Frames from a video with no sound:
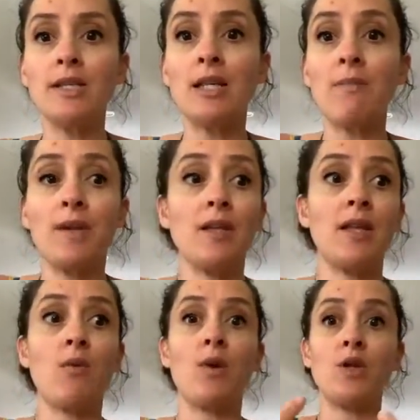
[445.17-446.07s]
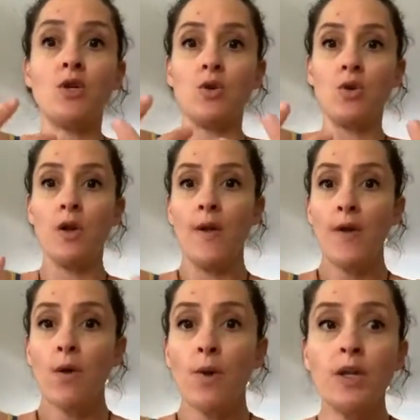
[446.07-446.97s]
something that when
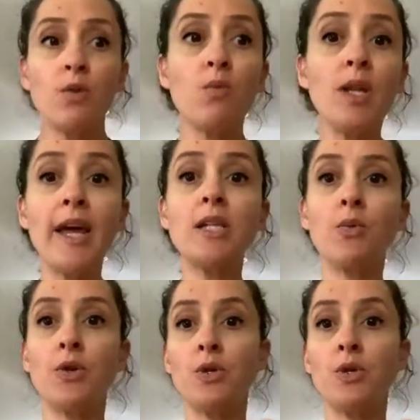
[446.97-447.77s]
you relate to it,